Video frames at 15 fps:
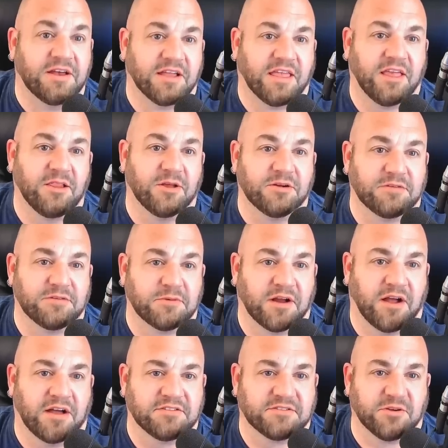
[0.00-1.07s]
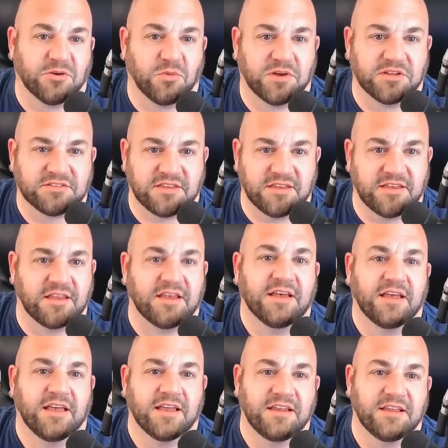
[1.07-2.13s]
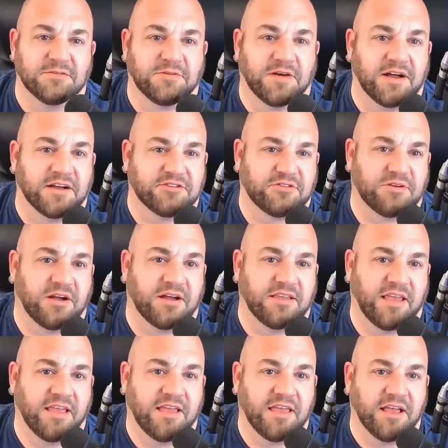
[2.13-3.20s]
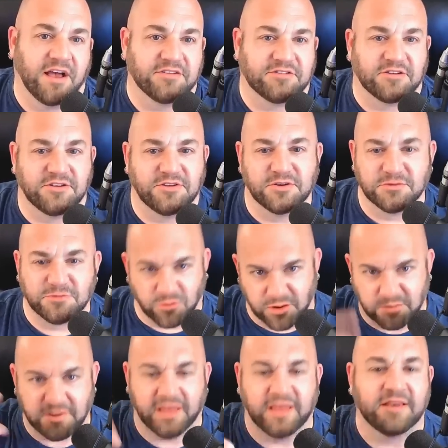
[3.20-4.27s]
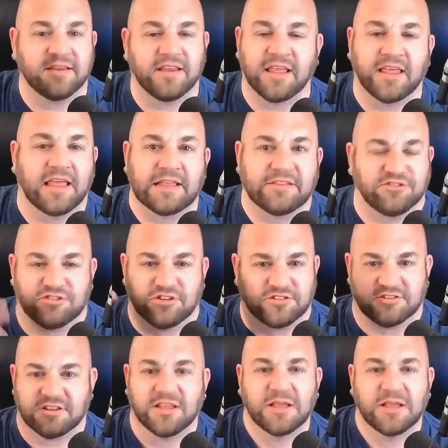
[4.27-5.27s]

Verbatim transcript: Kilo November Oscar Whiskey India Foxtrot Yankee Oscar Uniform, and it, it's just